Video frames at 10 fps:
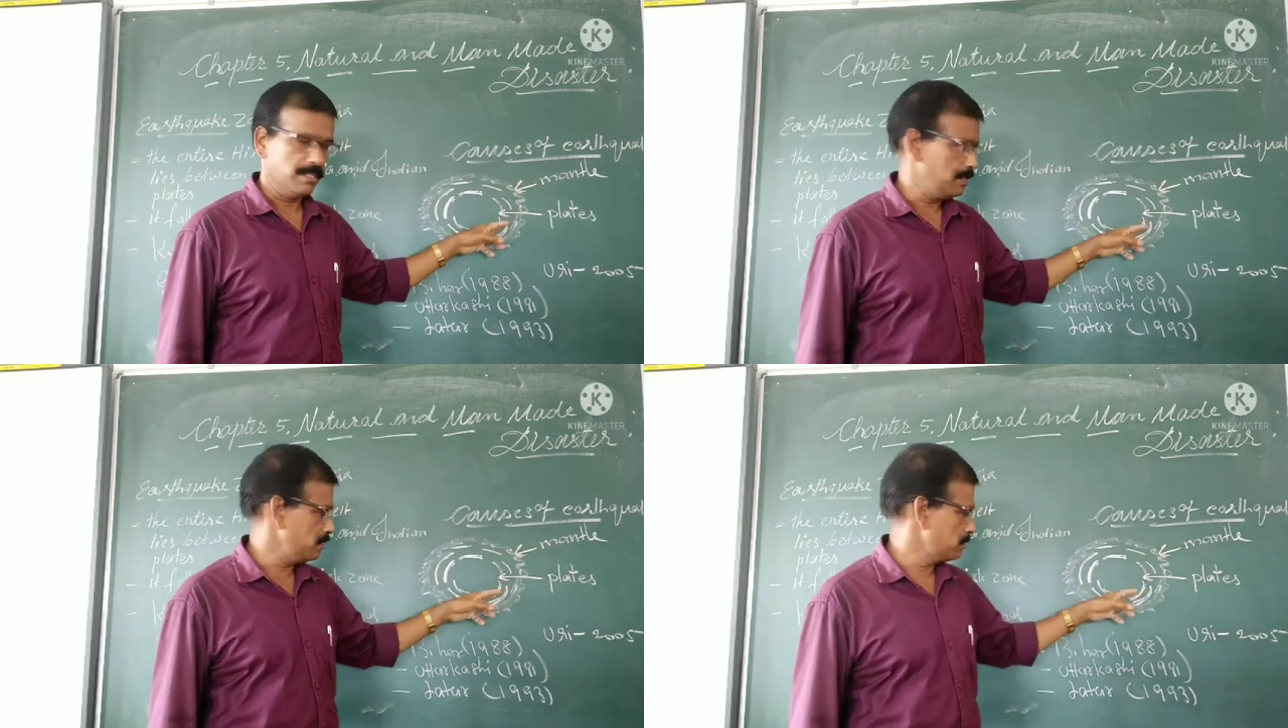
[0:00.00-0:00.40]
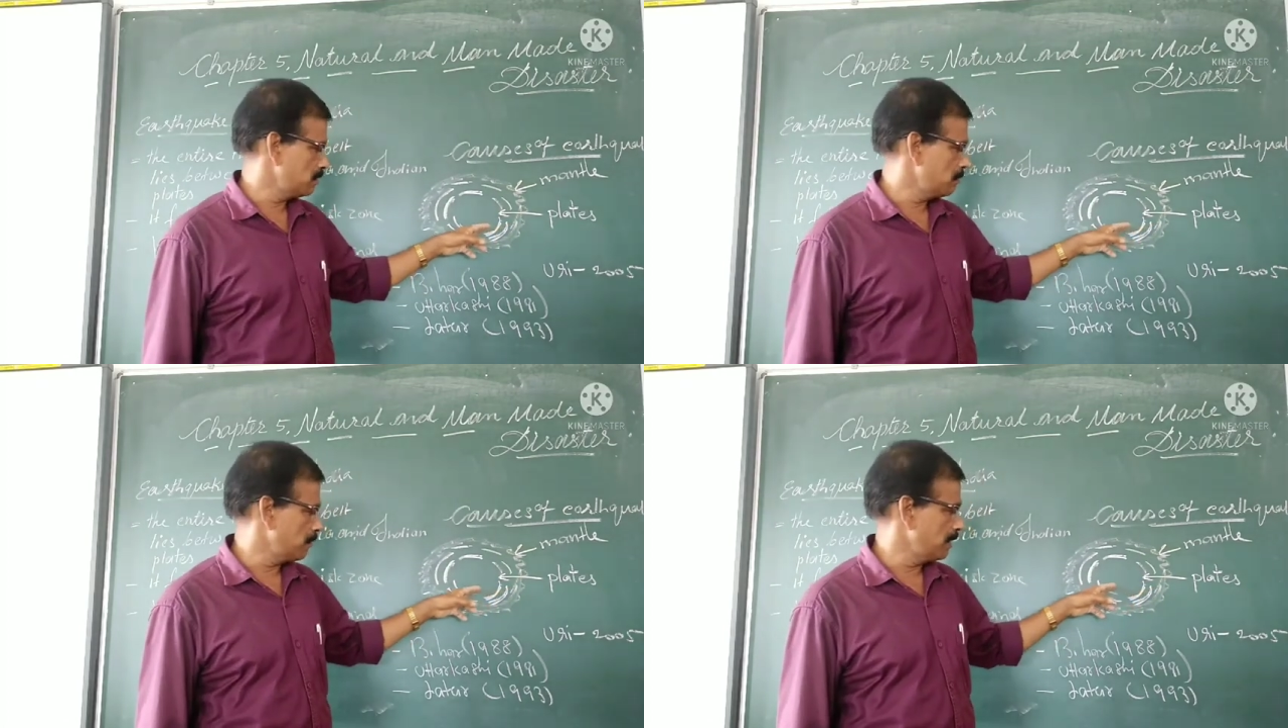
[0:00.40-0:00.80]
It
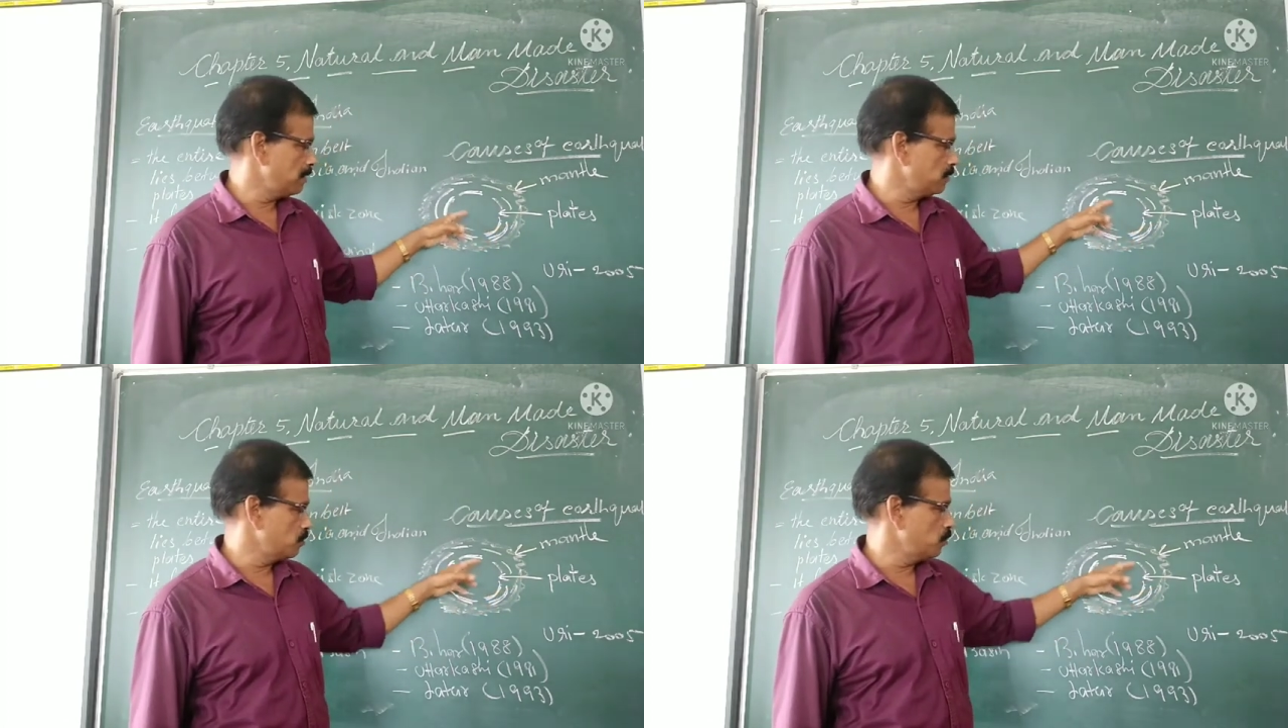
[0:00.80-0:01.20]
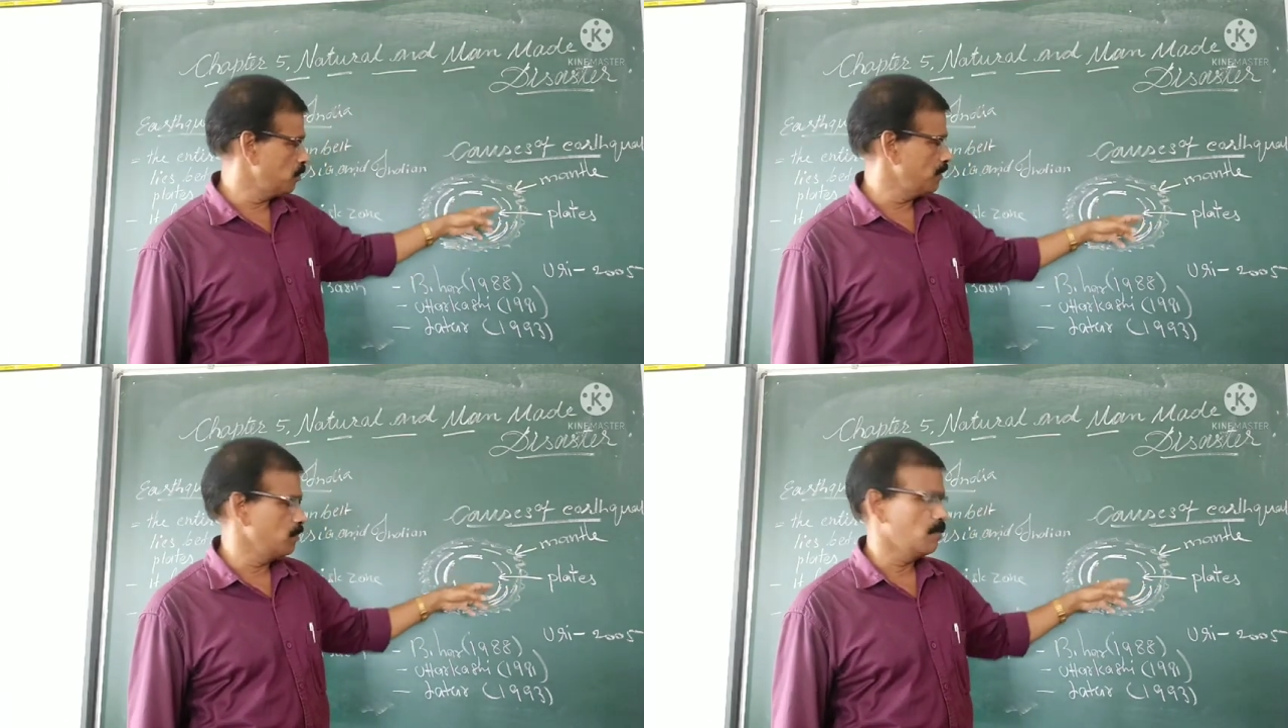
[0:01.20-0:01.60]
is the plate is
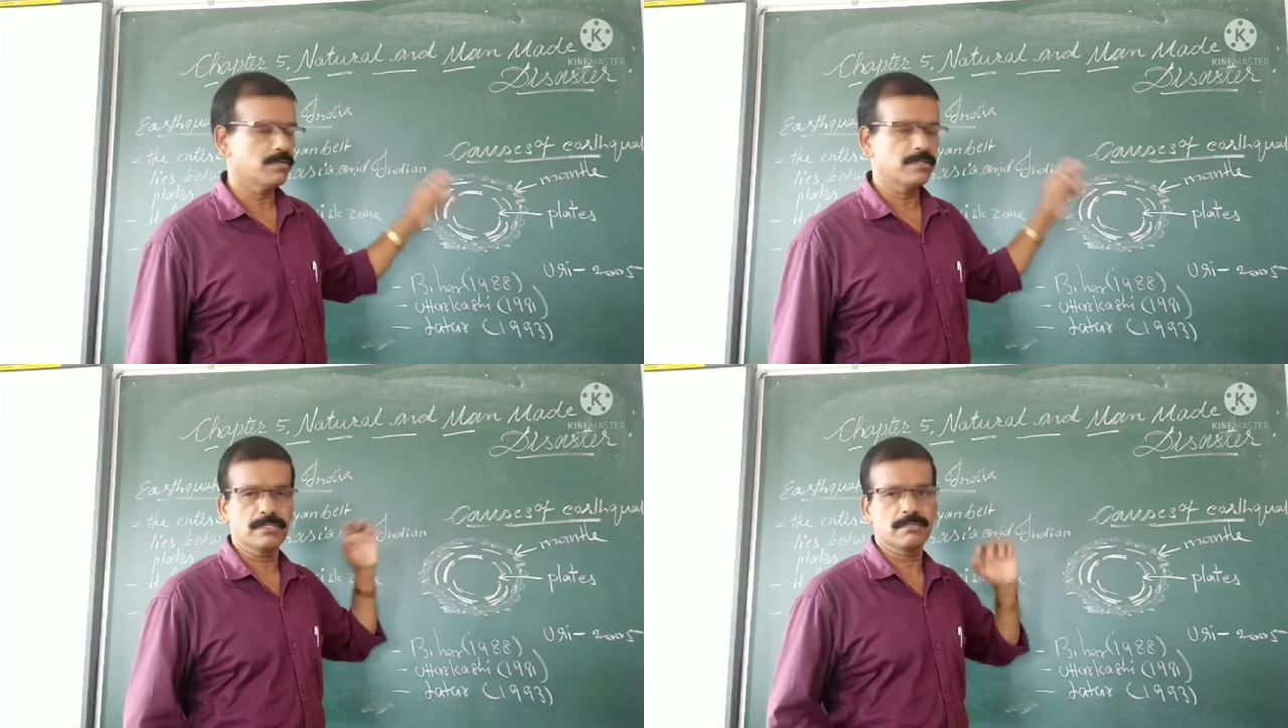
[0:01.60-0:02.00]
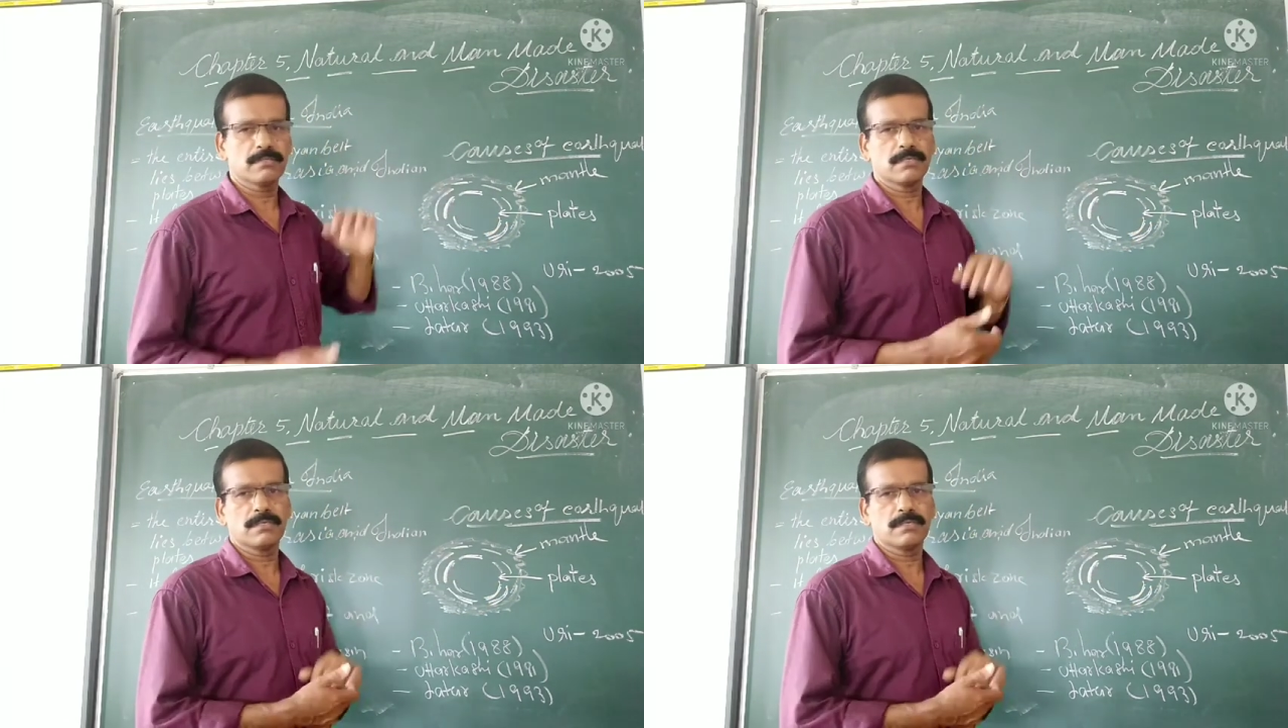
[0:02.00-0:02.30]
moving on this,